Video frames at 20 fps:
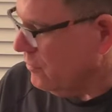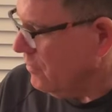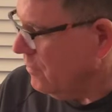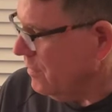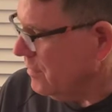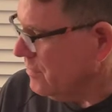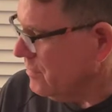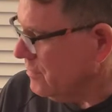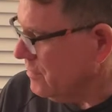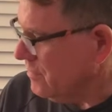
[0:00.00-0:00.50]

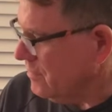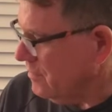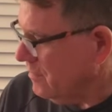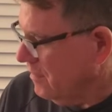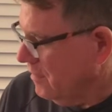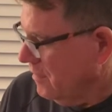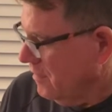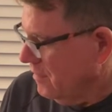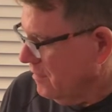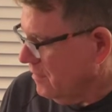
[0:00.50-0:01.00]
collection.
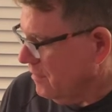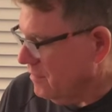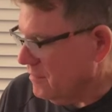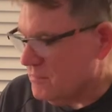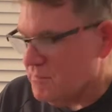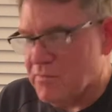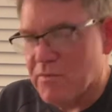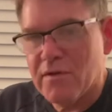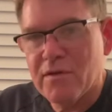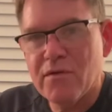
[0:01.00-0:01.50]
I think
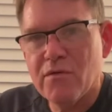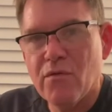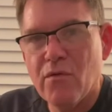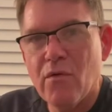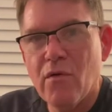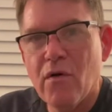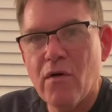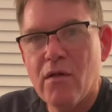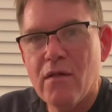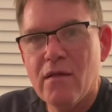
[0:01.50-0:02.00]
it's pretty
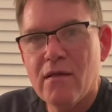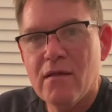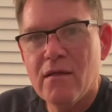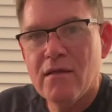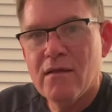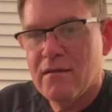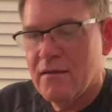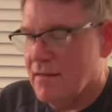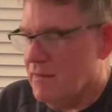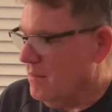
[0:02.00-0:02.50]
cool.
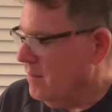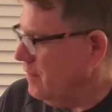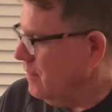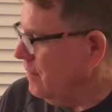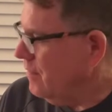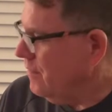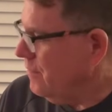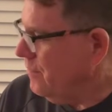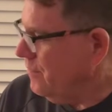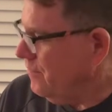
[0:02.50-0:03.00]

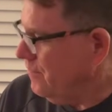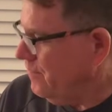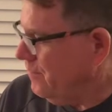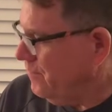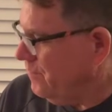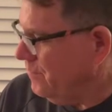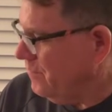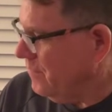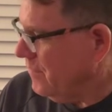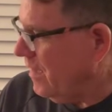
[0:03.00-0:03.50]

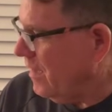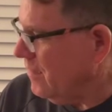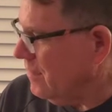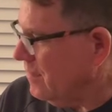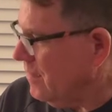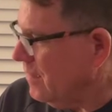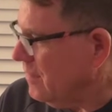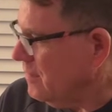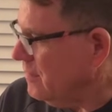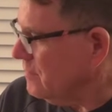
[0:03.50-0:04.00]
Yeah, I'm
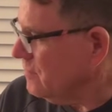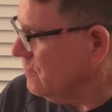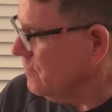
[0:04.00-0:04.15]
glad this